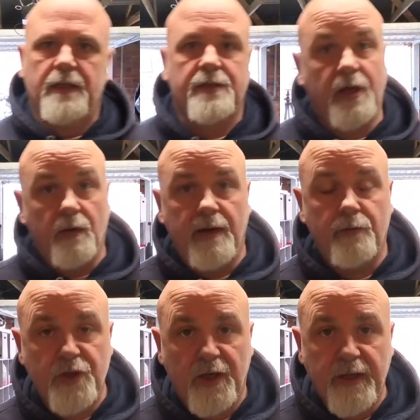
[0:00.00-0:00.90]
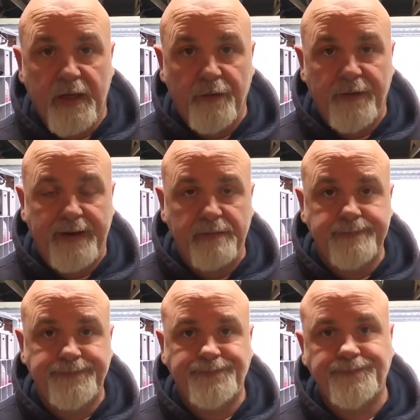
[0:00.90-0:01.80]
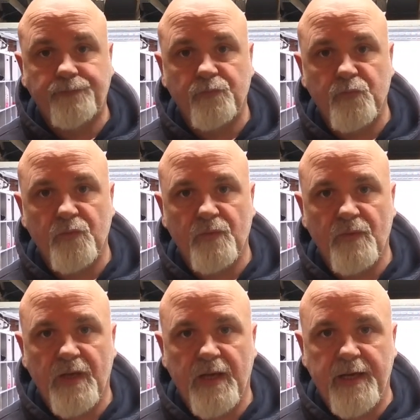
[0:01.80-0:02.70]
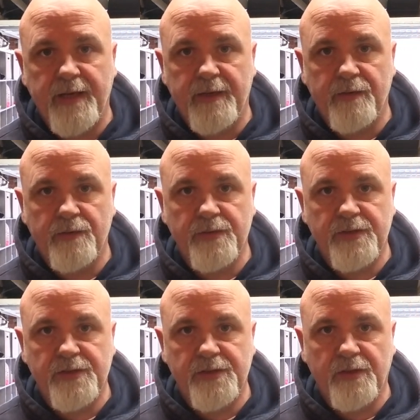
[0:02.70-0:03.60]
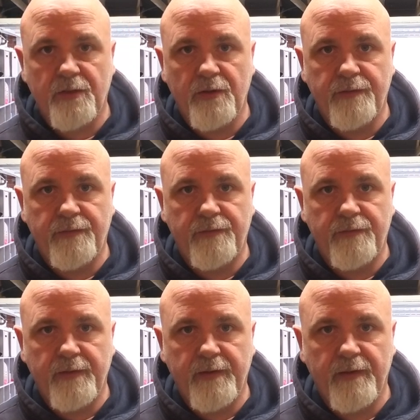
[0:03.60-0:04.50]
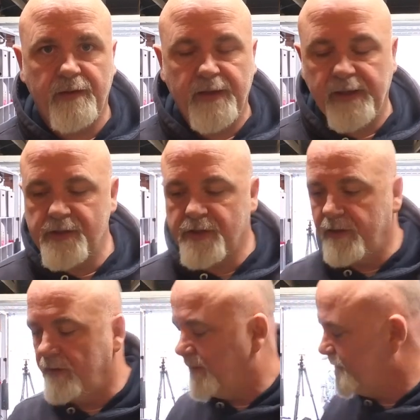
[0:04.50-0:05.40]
So I'll chuck that on now, and then I'll show you if it